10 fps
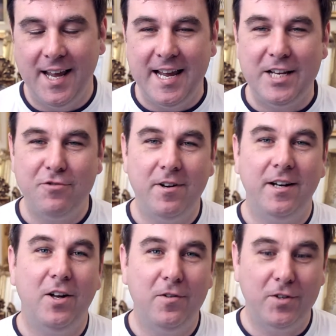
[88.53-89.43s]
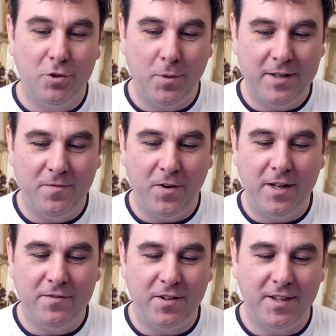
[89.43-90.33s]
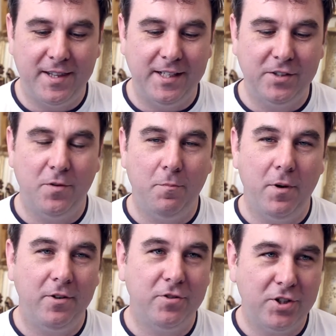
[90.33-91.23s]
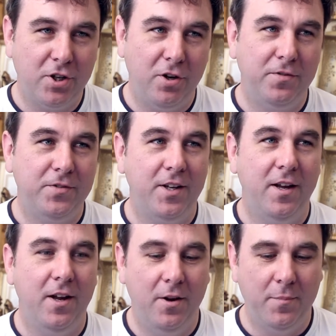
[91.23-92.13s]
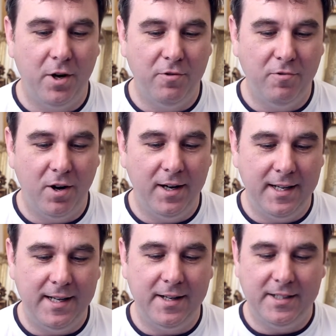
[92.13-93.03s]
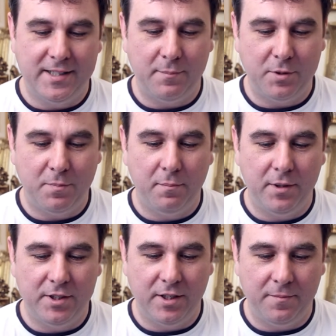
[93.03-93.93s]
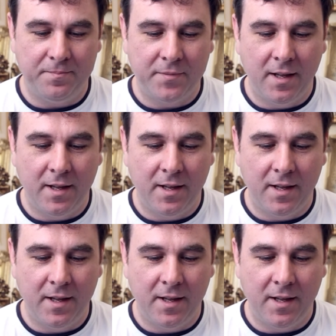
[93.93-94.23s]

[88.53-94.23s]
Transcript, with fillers: He's written over 25 of the things for Microsoft, um, O'Reilly, and Sam's Publishing.